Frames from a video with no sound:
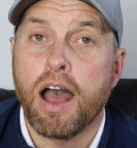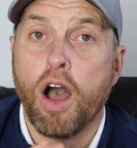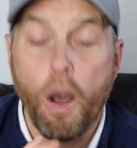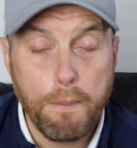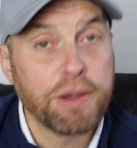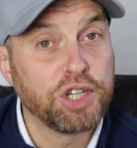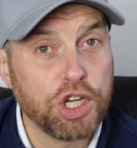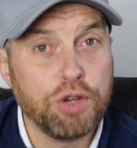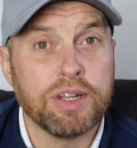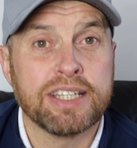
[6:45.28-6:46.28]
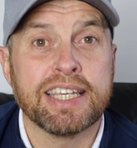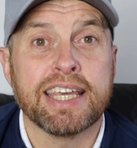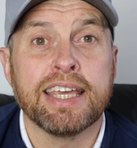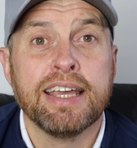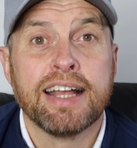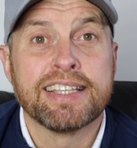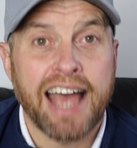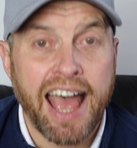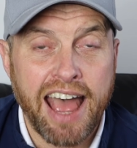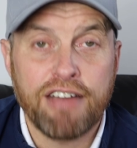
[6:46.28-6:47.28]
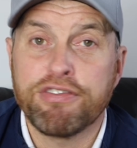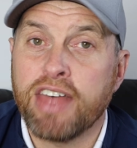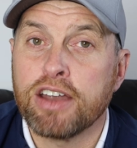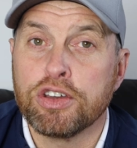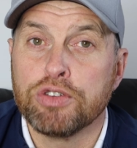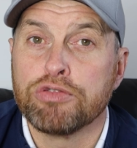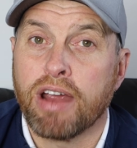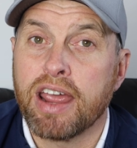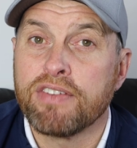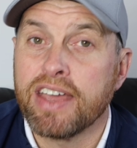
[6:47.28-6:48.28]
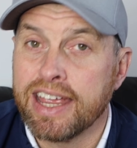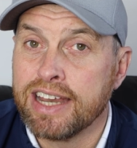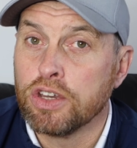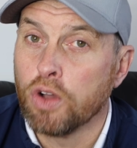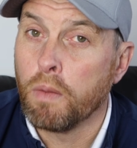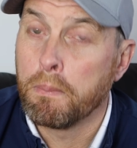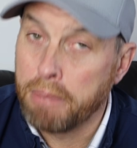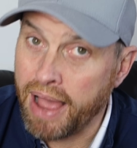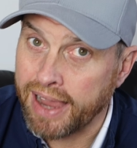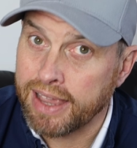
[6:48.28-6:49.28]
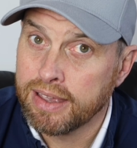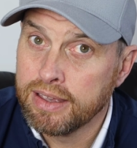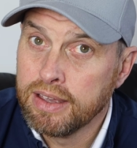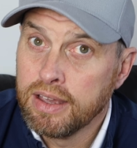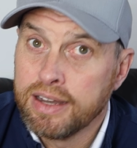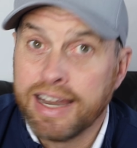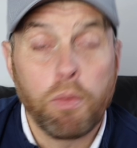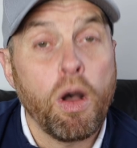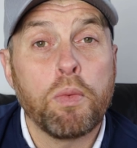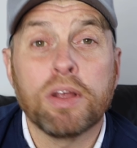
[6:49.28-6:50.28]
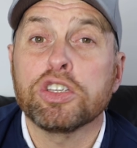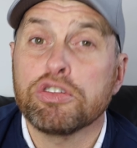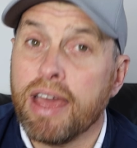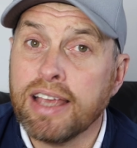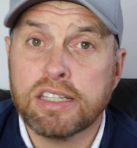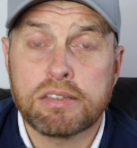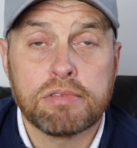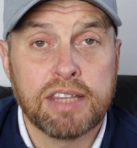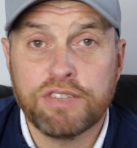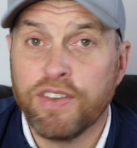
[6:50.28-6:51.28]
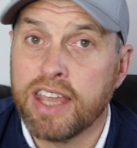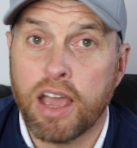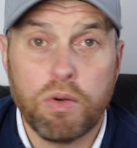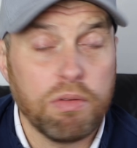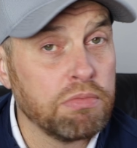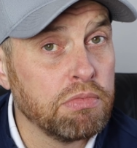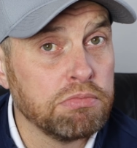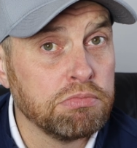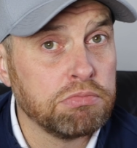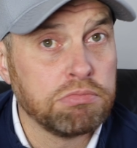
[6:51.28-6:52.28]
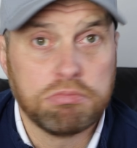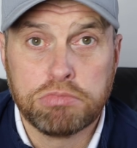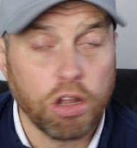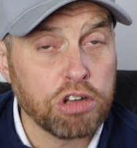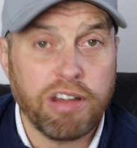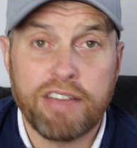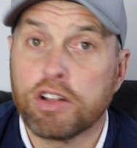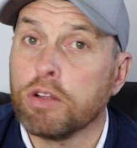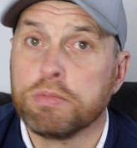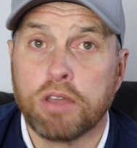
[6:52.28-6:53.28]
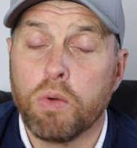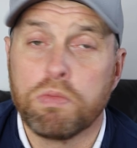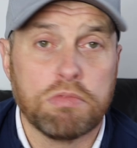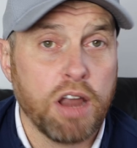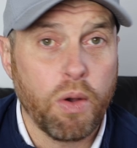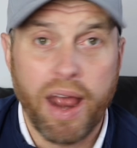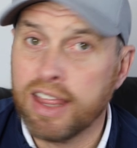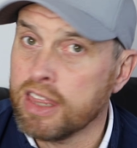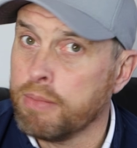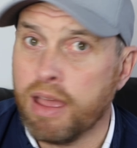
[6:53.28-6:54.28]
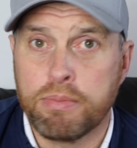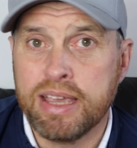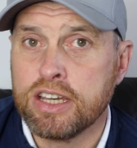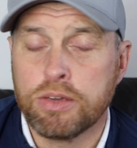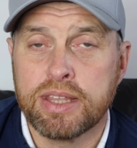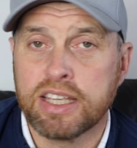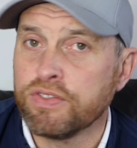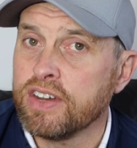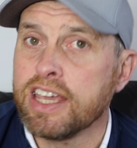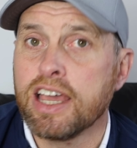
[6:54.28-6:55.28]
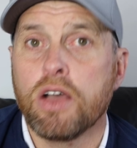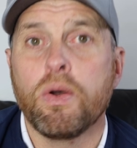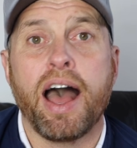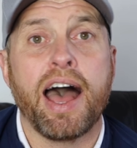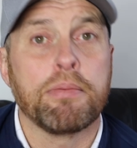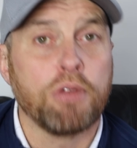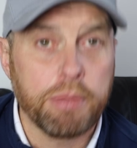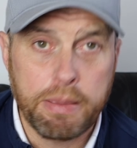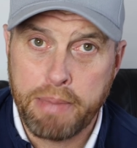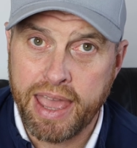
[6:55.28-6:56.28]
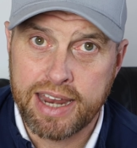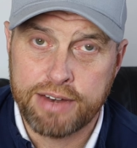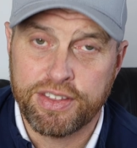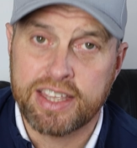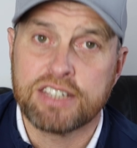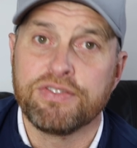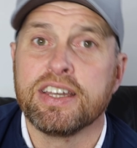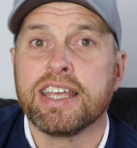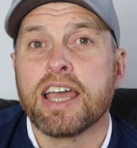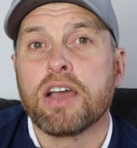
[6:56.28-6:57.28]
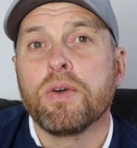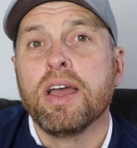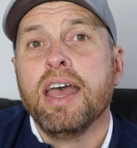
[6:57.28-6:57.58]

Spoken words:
opportunity to have that new driver in your bag. Now, what I will stress, this video, Dollar Driver Club don't know anything about me doing this video. I'm not being paid for this video.